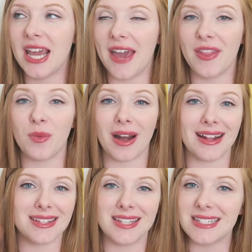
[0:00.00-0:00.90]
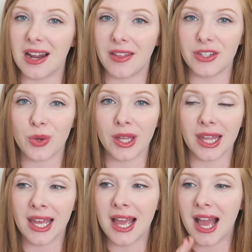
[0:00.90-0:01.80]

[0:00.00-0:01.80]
And then when I'd sit down on the toilet,